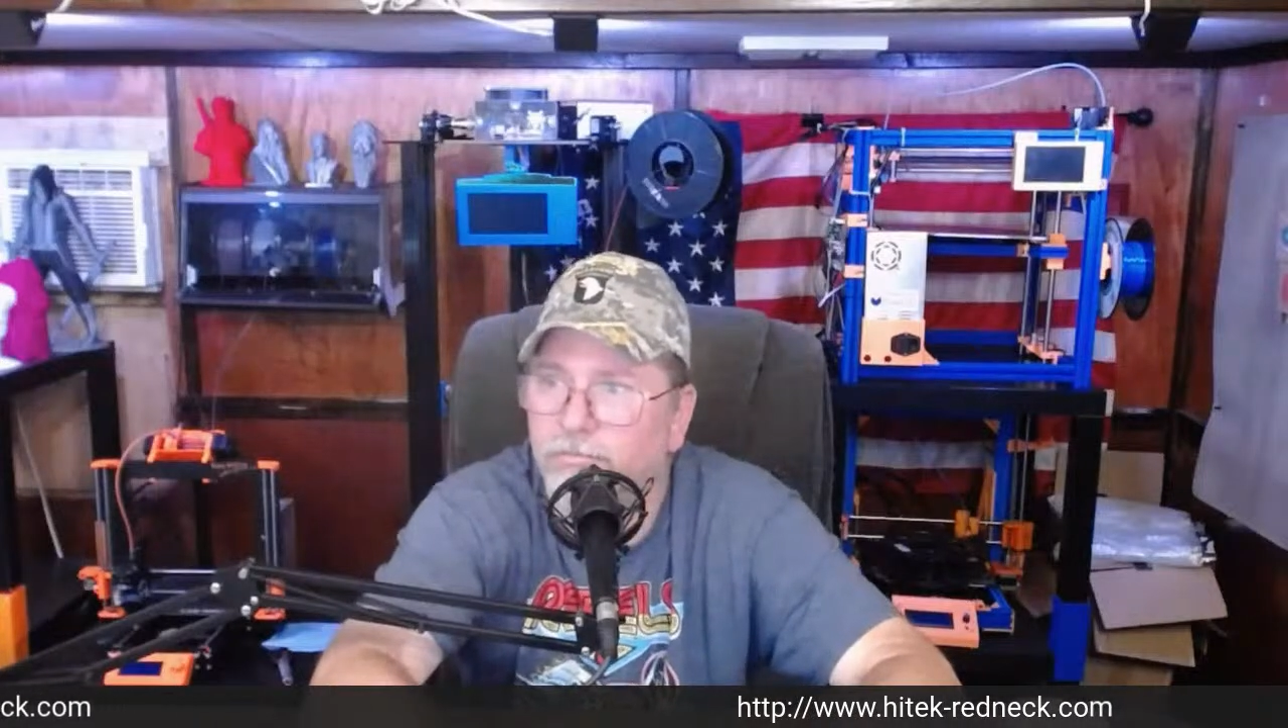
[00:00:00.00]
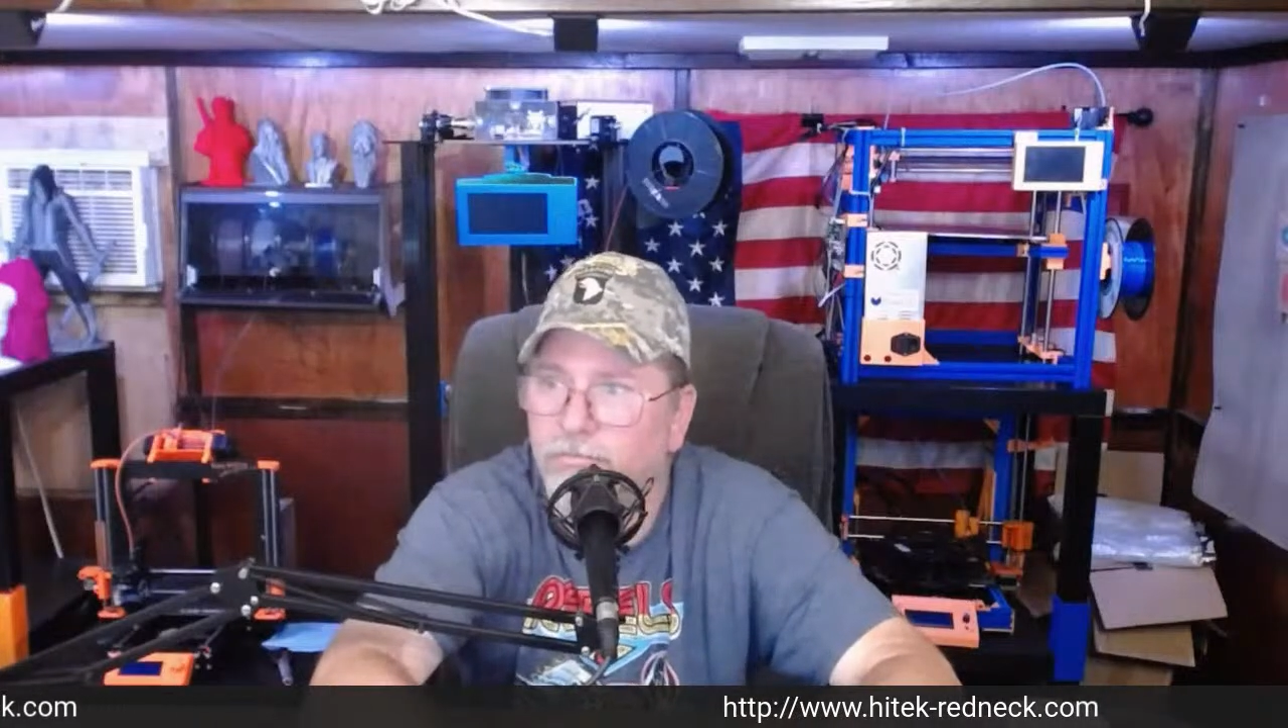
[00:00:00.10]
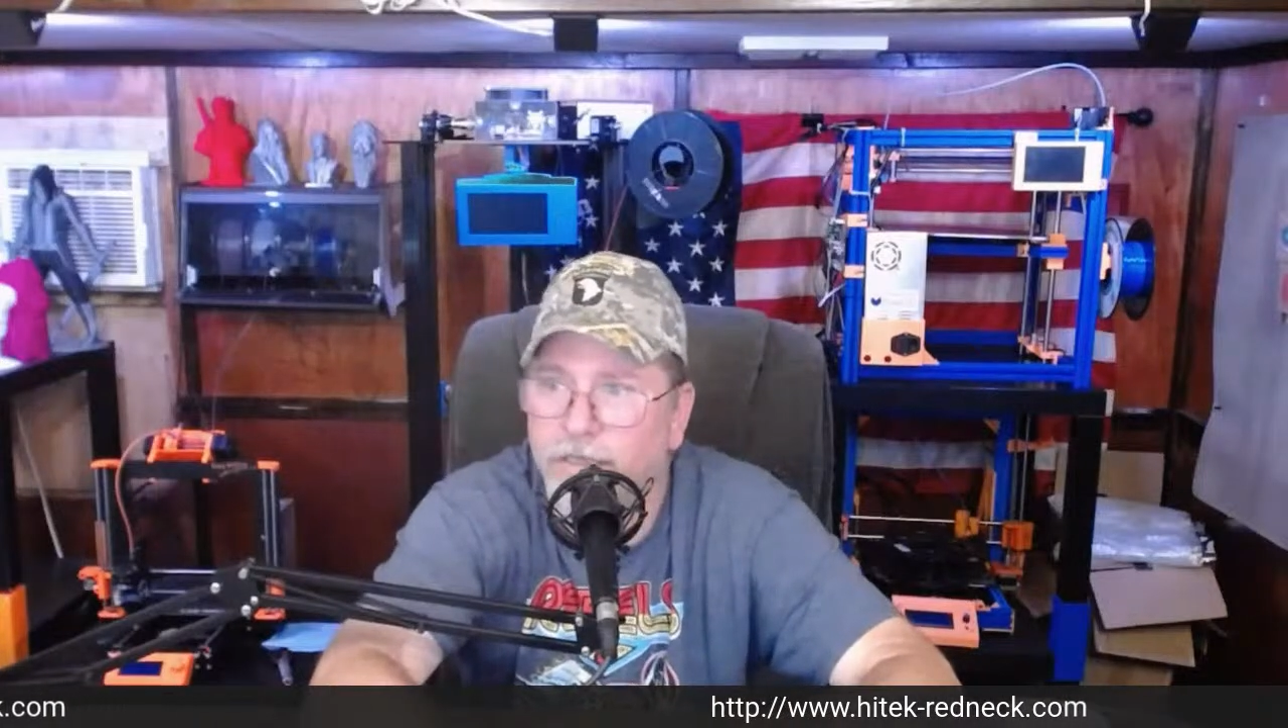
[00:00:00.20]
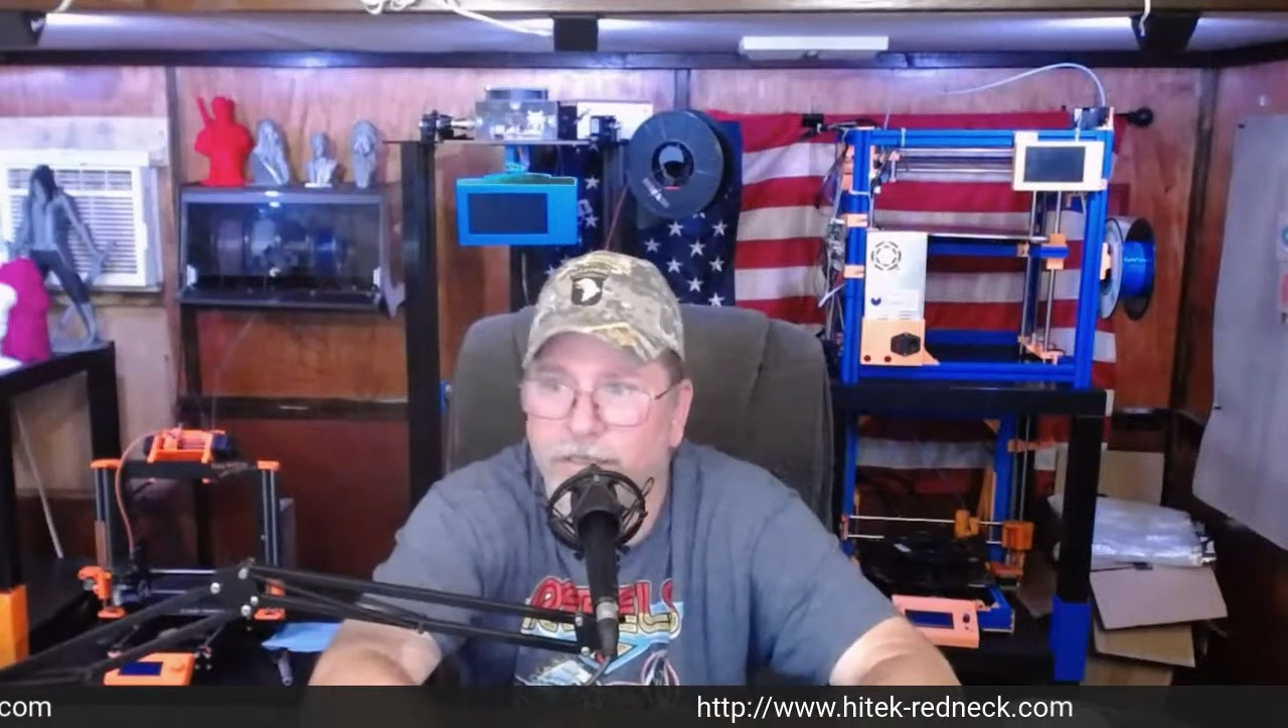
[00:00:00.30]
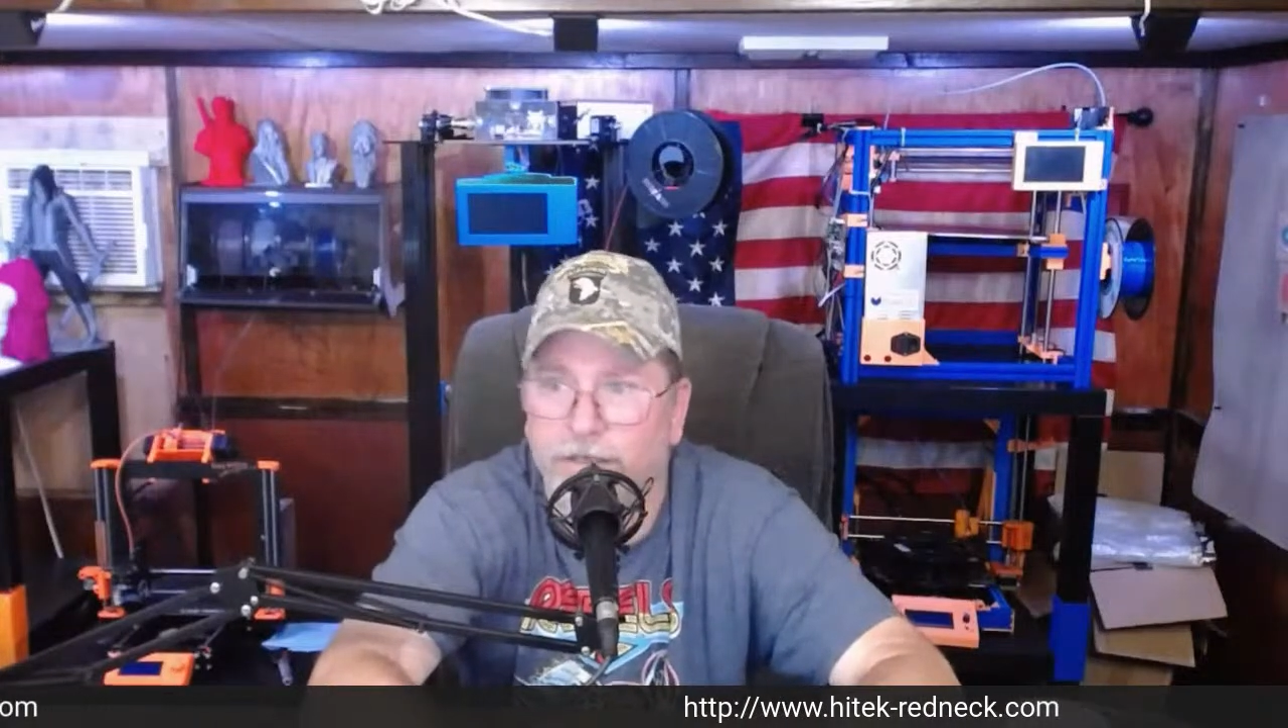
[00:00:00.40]

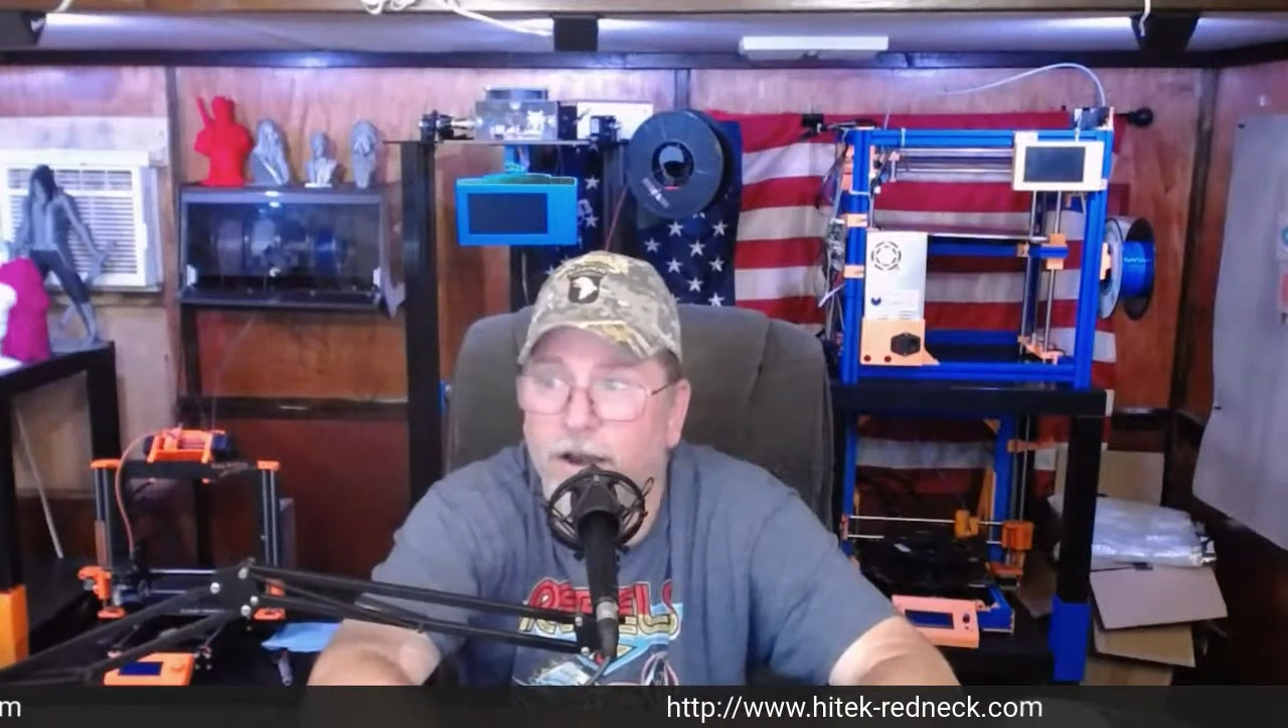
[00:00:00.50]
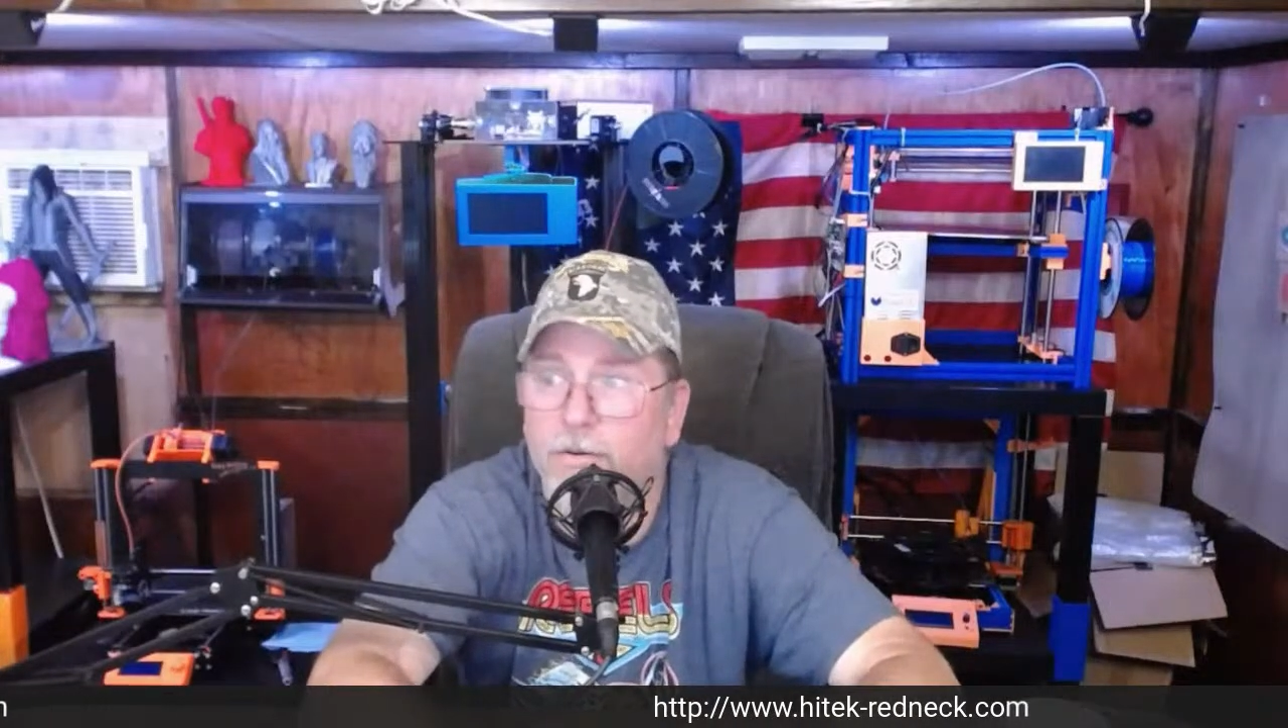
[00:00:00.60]
Then you're not